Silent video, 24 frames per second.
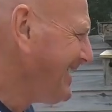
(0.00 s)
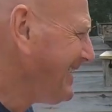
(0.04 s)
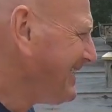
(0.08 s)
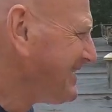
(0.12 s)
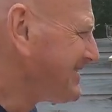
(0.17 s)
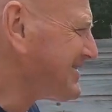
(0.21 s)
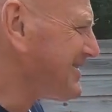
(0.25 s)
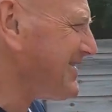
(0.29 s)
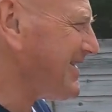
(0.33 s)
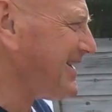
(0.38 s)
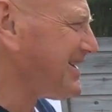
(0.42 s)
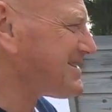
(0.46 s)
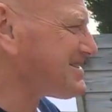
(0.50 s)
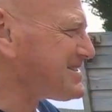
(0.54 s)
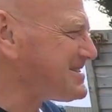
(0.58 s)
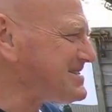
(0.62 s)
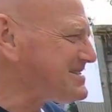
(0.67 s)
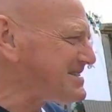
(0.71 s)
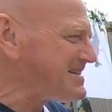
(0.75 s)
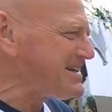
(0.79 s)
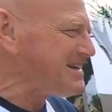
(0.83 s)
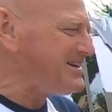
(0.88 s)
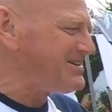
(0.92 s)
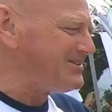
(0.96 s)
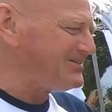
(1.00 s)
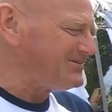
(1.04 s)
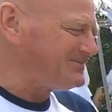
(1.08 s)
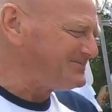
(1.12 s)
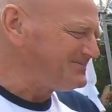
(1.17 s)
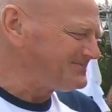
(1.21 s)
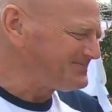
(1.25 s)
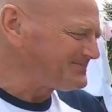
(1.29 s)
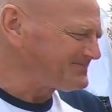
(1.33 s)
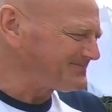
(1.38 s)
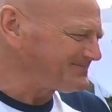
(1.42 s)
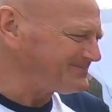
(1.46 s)
so that's, that's no, a, a nice
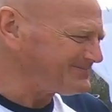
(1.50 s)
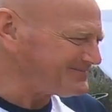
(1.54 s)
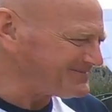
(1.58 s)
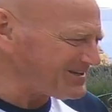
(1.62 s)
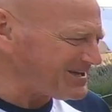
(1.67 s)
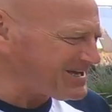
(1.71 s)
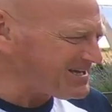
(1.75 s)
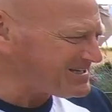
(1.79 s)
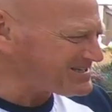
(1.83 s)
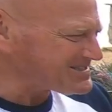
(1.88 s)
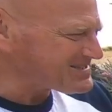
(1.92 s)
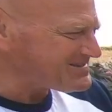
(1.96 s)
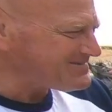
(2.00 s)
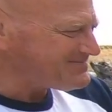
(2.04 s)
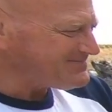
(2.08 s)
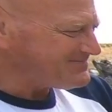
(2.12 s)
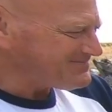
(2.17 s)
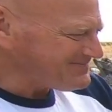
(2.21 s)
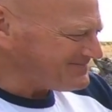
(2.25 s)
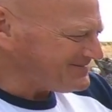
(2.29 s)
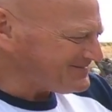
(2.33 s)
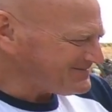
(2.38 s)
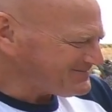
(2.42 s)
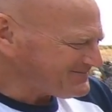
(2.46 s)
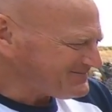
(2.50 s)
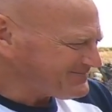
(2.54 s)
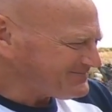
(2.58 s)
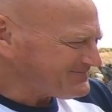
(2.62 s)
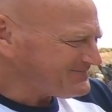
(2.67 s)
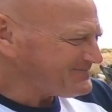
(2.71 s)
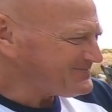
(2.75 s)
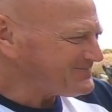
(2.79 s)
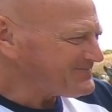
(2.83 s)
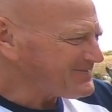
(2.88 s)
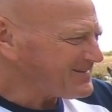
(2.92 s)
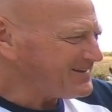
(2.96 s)
bike. It is. I like the
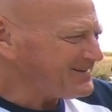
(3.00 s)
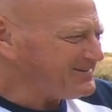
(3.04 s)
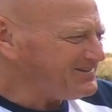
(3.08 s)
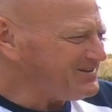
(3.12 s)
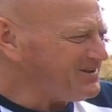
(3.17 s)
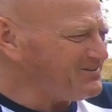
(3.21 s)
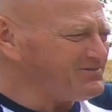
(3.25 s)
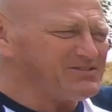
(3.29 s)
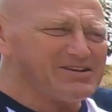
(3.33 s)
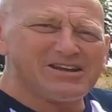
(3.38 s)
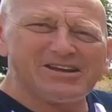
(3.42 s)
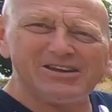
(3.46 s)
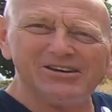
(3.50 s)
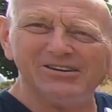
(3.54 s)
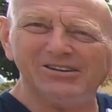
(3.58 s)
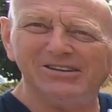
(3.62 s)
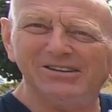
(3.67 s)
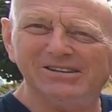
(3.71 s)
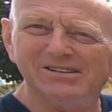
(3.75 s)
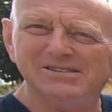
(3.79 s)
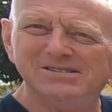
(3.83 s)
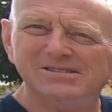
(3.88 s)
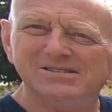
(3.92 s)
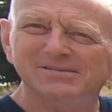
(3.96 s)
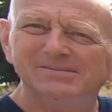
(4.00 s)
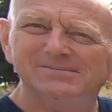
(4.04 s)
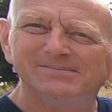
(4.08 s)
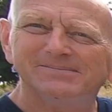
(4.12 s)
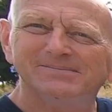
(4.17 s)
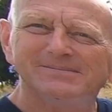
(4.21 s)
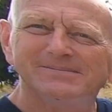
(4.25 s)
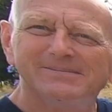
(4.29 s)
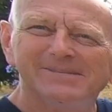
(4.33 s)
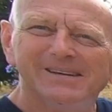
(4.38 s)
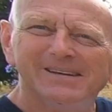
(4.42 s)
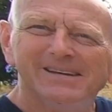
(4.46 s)
colours. Lovely colours.
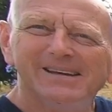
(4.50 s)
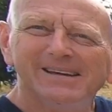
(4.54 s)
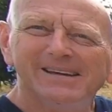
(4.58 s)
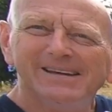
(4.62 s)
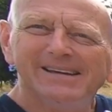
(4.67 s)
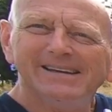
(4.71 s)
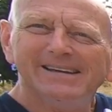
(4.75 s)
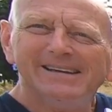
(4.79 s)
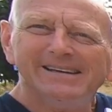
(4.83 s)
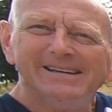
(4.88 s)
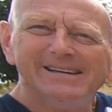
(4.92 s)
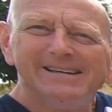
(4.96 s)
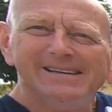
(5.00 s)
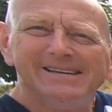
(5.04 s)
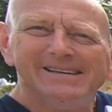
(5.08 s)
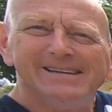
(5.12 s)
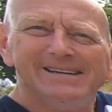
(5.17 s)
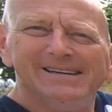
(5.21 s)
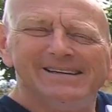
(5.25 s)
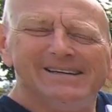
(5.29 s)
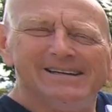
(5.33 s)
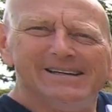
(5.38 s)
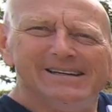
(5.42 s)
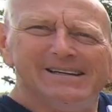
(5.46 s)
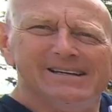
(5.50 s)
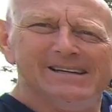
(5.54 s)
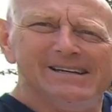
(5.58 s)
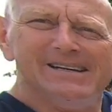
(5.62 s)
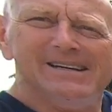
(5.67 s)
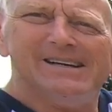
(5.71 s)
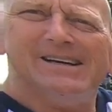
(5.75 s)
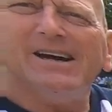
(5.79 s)
Yeah. Although I'm not